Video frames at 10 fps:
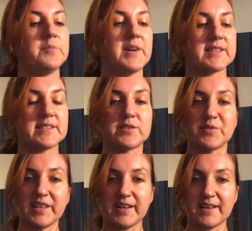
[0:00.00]
Moxa is
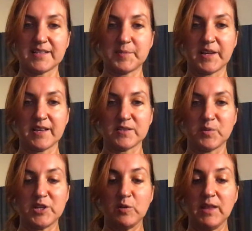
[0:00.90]
really nice because
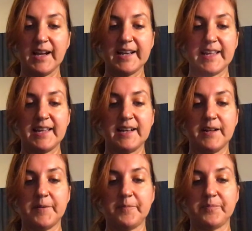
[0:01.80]
when you light it,
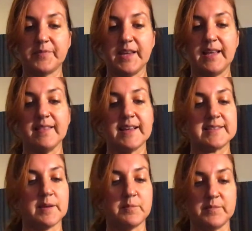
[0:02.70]
it lights
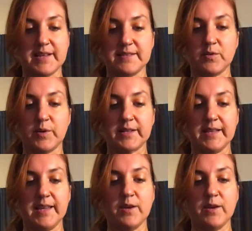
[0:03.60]
up nice and quickly,